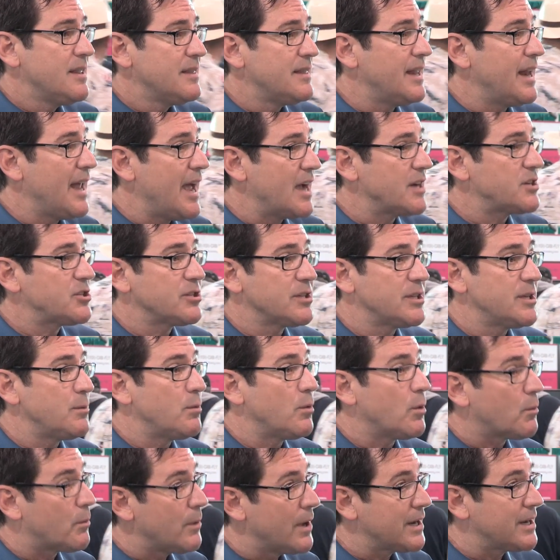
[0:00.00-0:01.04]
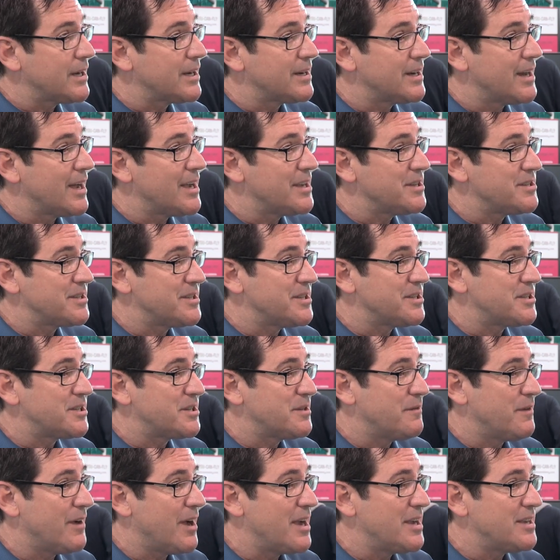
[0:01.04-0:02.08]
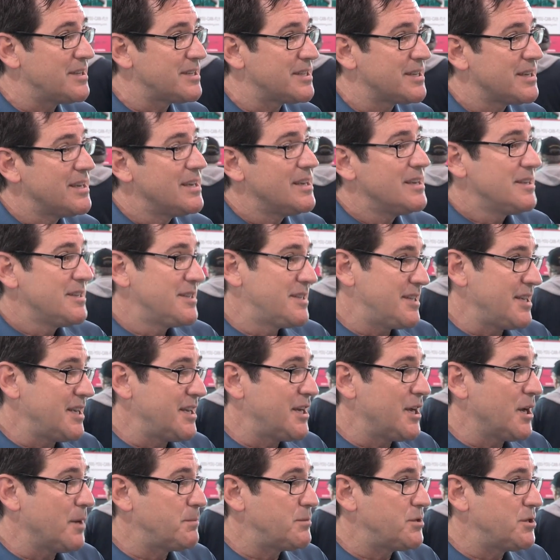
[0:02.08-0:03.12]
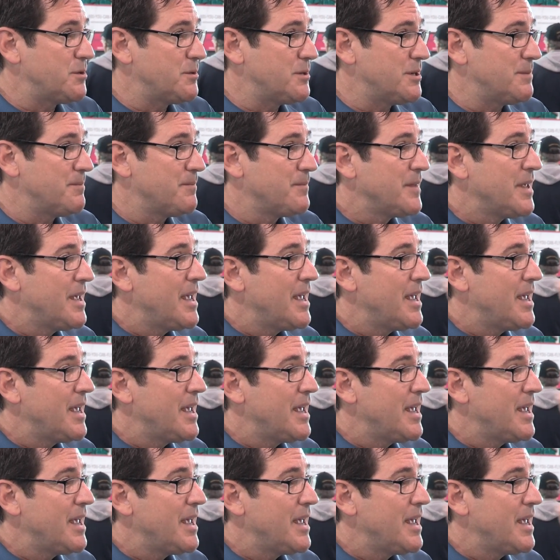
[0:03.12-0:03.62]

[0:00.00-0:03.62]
that actually will recognize this device, sync up to it,